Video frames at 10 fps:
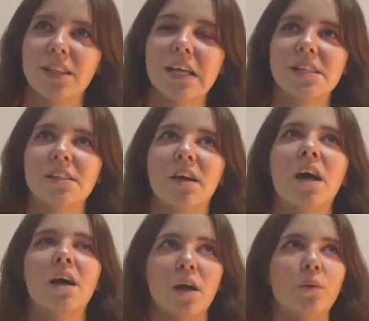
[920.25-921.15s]
That's the,
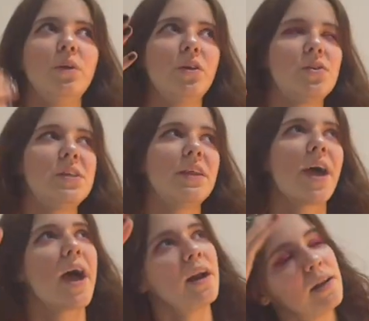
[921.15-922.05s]
when you see
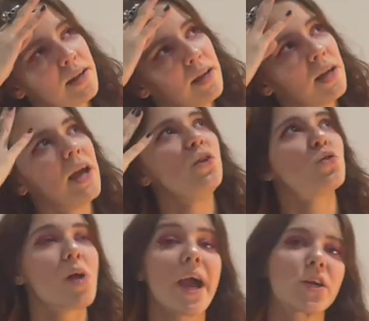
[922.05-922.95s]
that
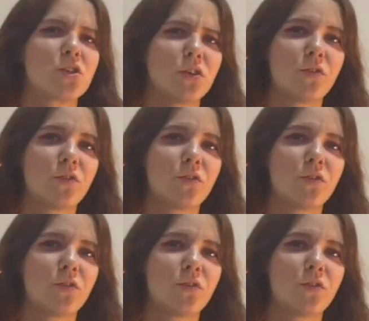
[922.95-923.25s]
interaction,